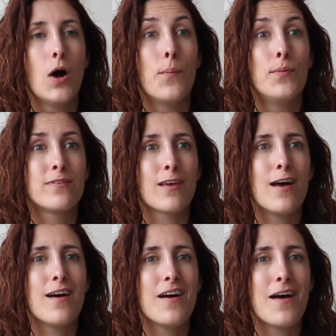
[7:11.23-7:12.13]
But
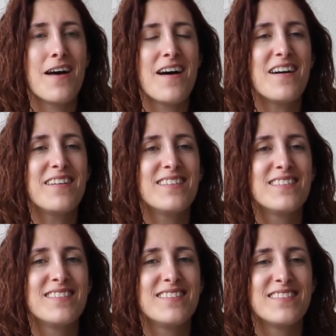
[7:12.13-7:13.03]
her
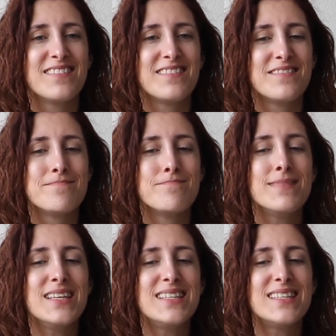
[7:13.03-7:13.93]

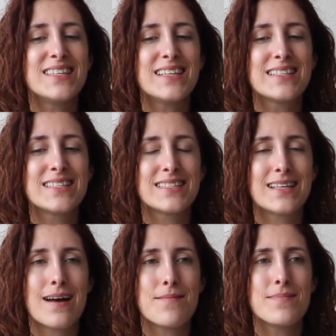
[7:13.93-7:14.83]
meeting
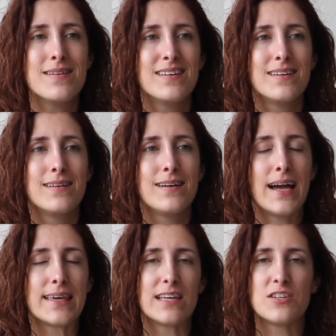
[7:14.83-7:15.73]
Sam,
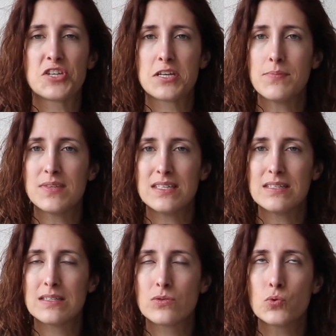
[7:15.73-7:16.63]
I can ship
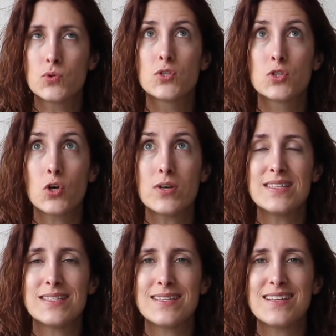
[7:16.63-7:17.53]
this too so
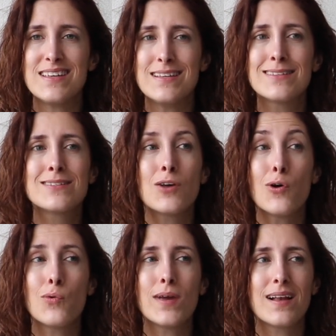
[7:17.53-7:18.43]
easily, so
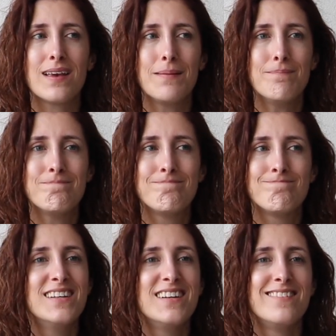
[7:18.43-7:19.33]
quickly.
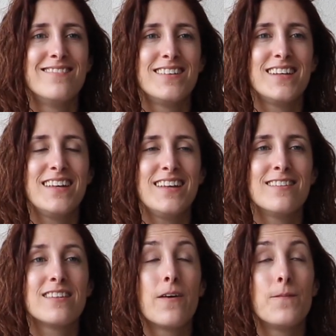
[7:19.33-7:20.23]

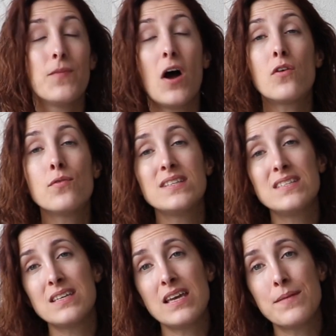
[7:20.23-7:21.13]
Really,
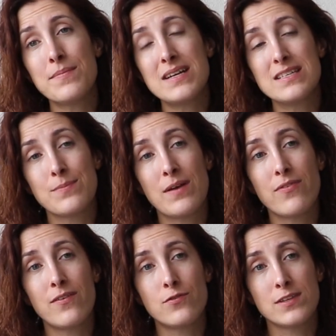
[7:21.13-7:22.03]
already Emma is my
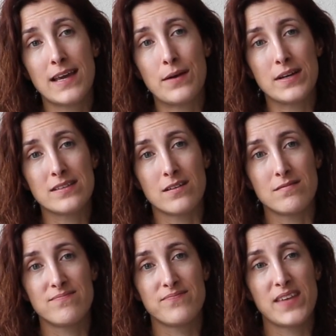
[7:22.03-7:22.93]
favorite character.
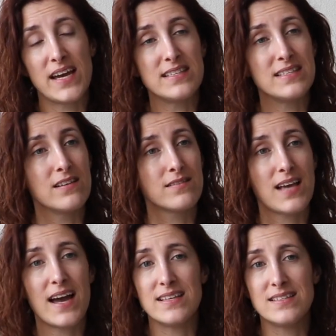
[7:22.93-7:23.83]
I didn't
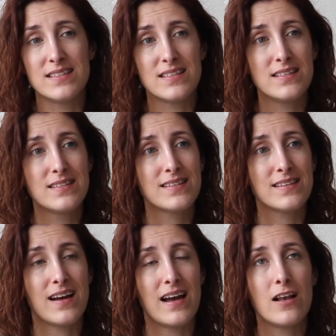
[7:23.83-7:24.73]
hide
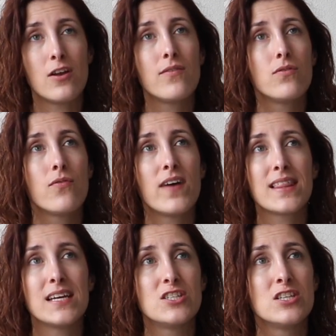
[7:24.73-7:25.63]
it. I love the
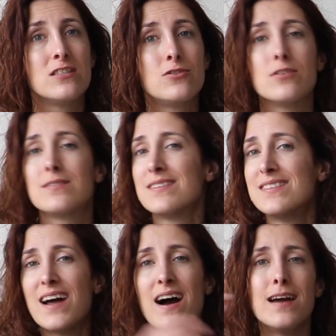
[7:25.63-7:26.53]
fact that she's just
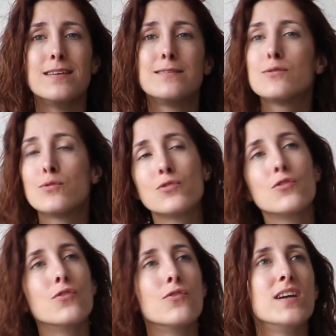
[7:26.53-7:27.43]
nice, you
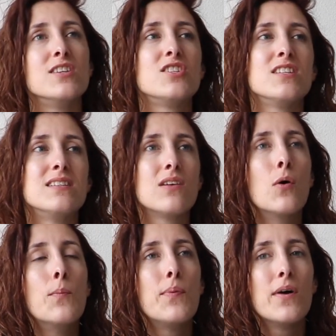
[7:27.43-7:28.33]
know, and she's
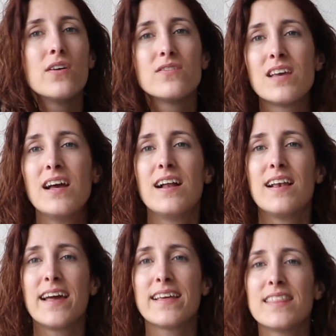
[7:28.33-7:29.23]
open
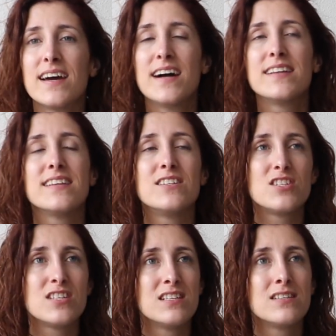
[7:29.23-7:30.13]
like that, and
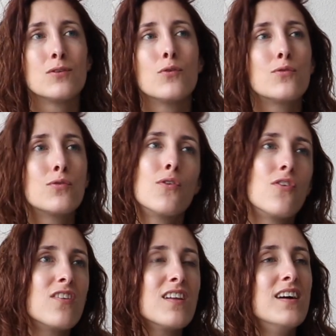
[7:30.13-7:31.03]
she's so
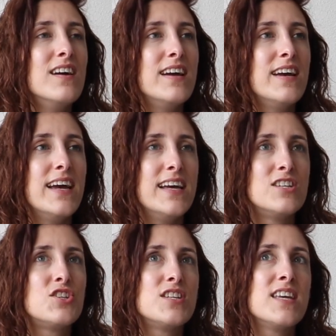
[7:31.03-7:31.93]
cool.
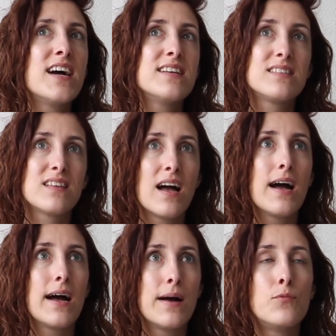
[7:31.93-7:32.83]
And she has,
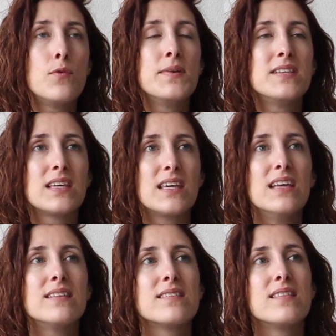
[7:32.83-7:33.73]
I'm repeating
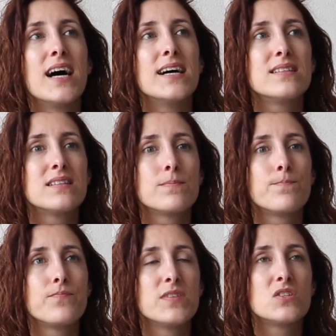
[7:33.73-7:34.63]
it, that
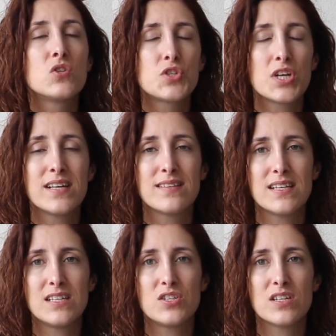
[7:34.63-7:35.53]
social
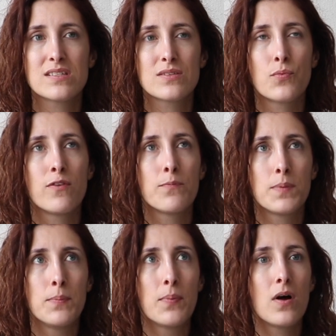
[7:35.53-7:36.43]
intelligence with
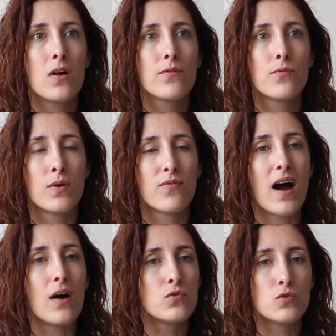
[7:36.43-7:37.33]
people, with
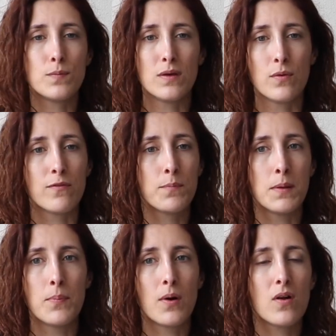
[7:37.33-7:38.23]
how to be with
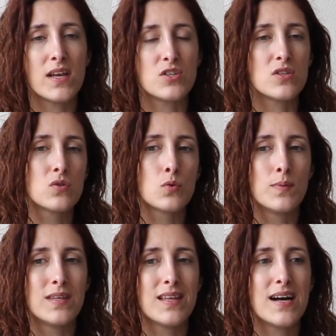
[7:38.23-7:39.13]
people and just to
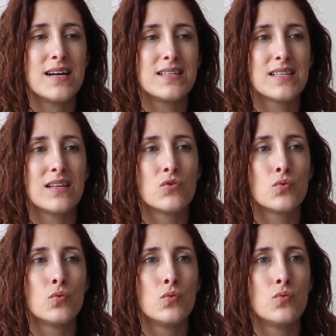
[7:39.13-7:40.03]
be nice and
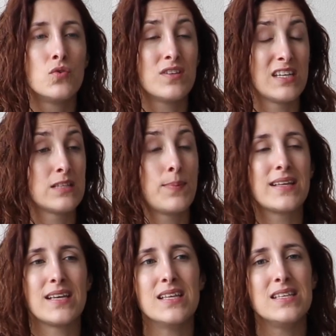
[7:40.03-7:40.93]
to not
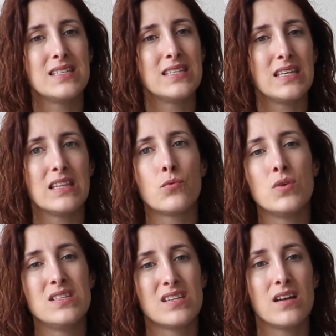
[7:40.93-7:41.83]
expect anything in
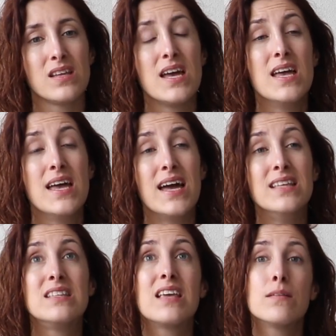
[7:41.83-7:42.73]
return.
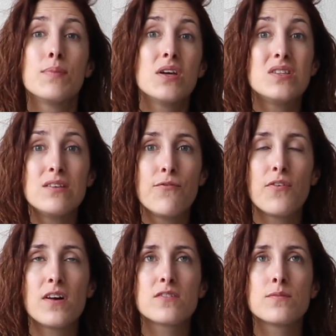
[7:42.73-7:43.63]
And it can be a
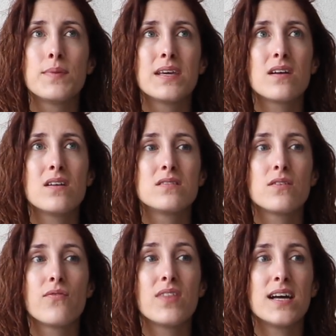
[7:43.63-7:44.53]
default because
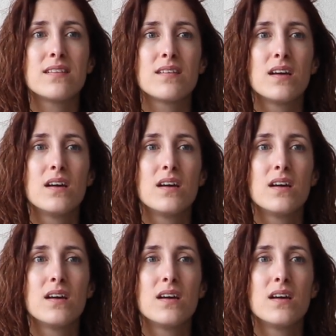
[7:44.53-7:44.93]
of that.